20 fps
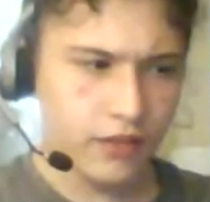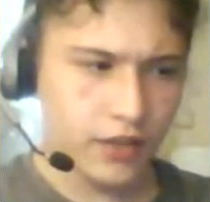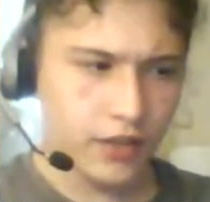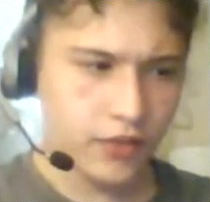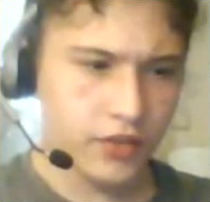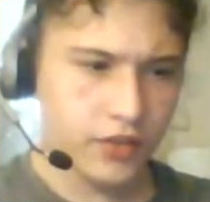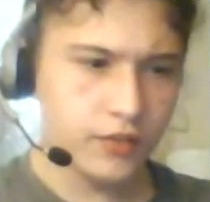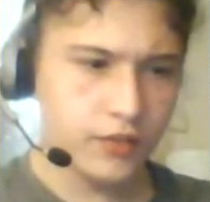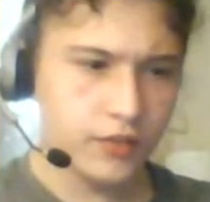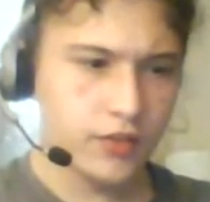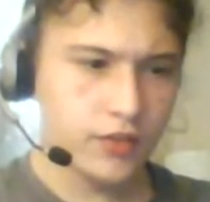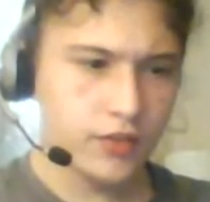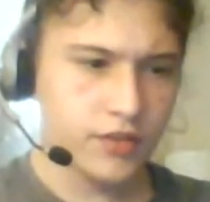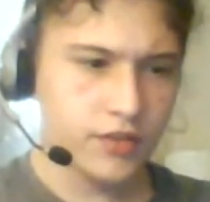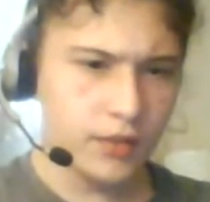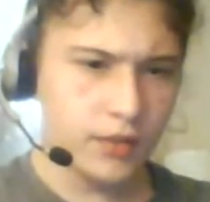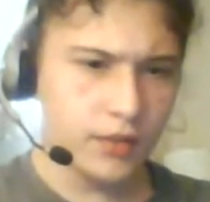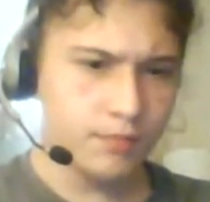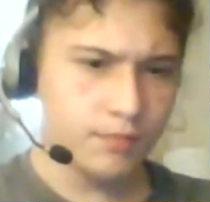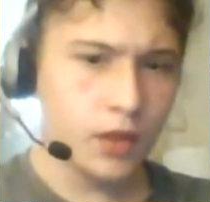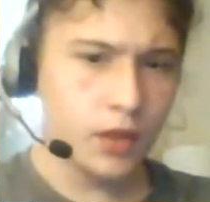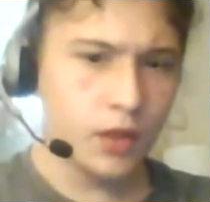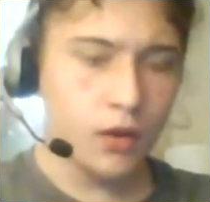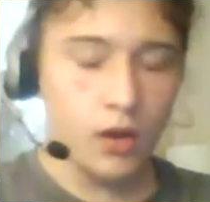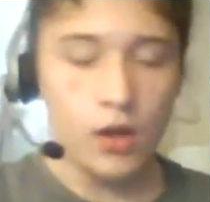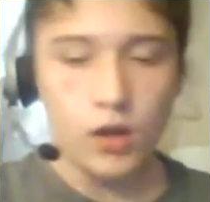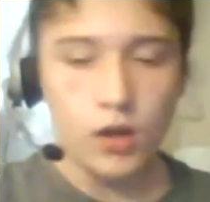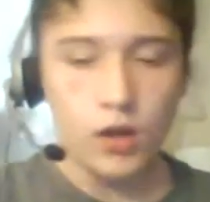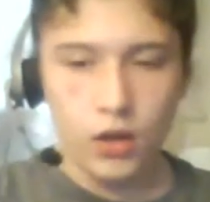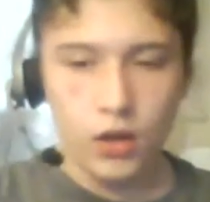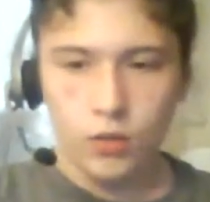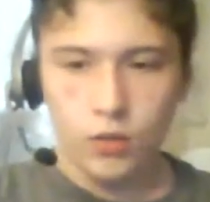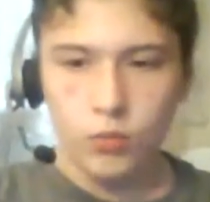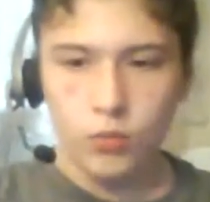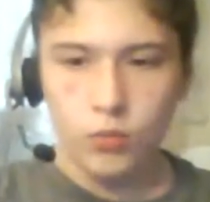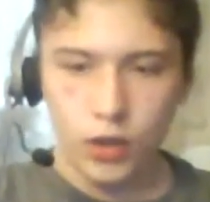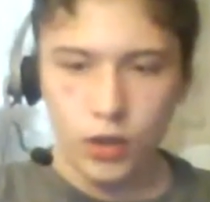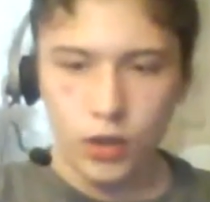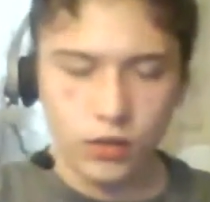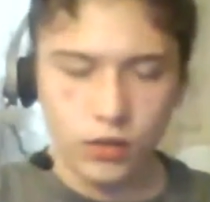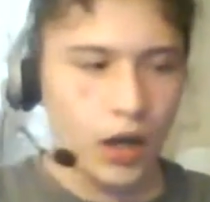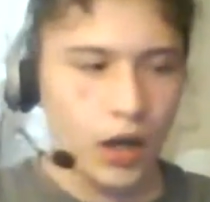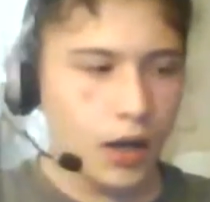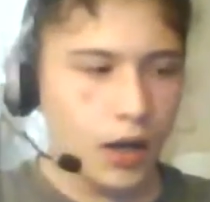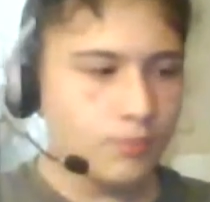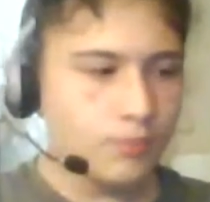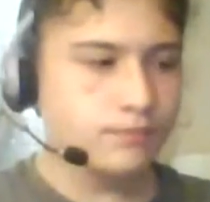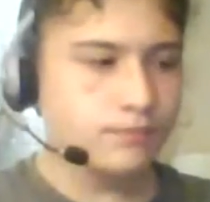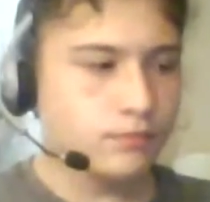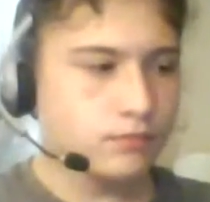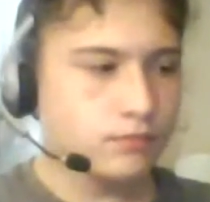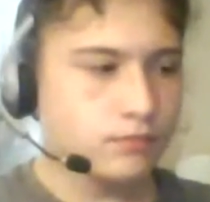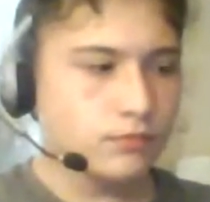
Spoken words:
else I have to say? Well, I'm